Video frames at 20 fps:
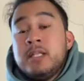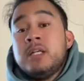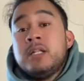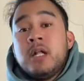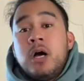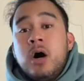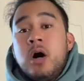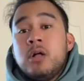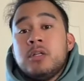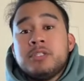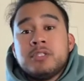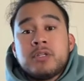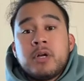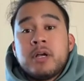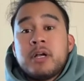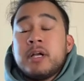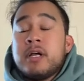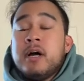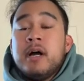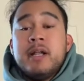then I'll
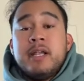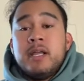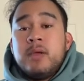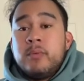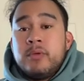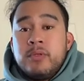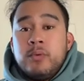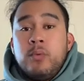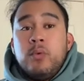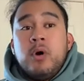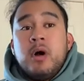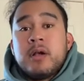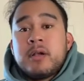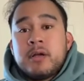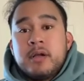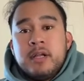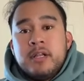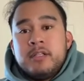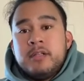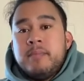start cutting with
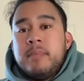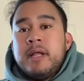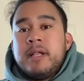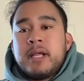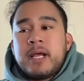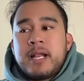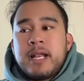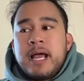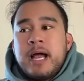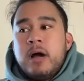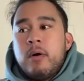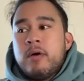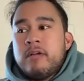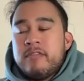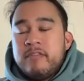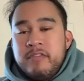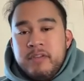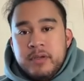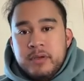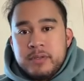water, depending on how it
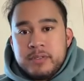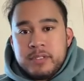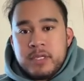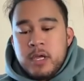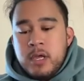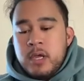feels.